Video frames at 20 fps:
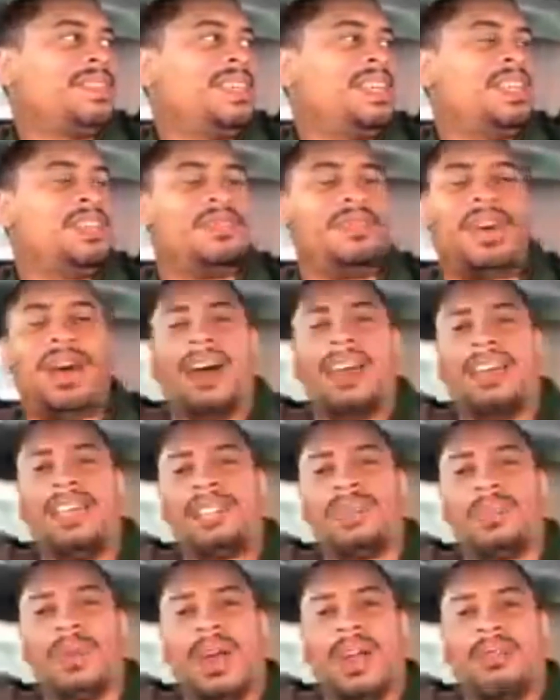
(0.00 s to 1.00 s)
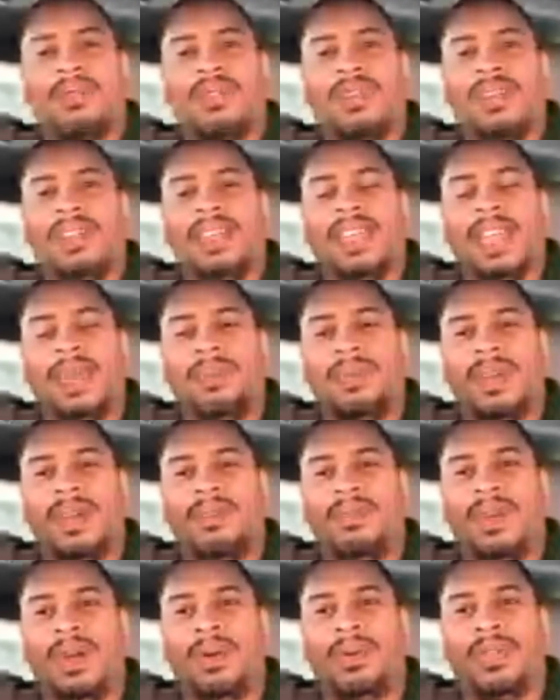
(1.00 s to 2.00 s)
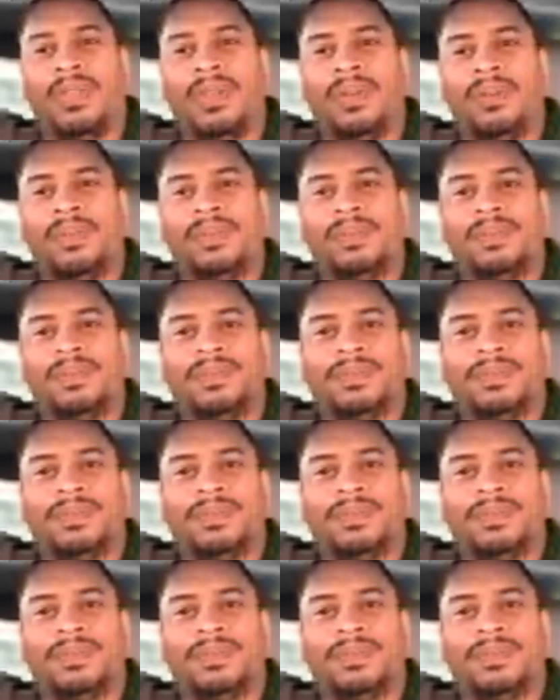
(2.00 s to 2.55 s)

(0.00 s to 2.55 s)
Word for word: is Von and his wife really keeping it real with him?